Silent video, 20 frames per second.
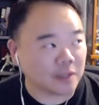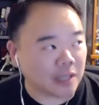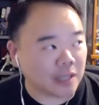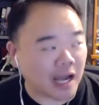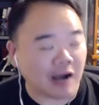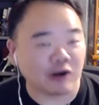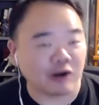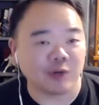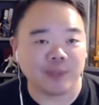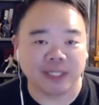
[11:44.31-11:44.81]

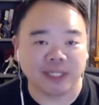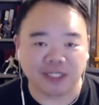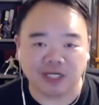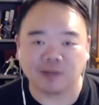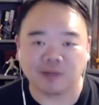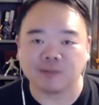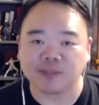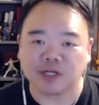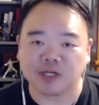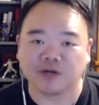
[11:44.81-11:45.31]
Aquaman
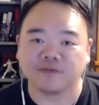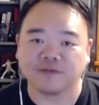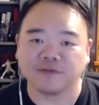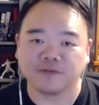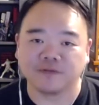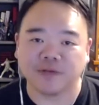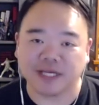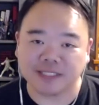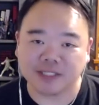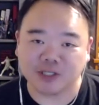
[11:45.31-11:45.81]
comes off
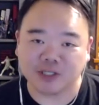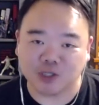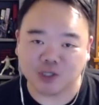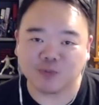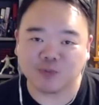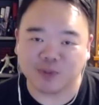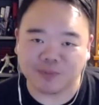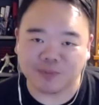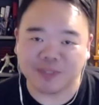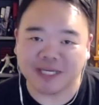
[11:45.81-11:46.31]
as a
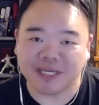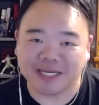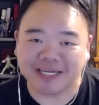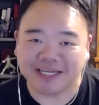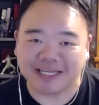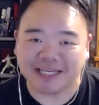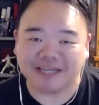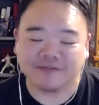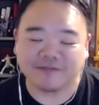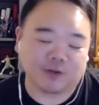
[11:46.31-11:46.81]
human being
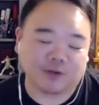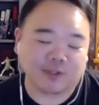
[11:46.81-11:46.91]
even though he's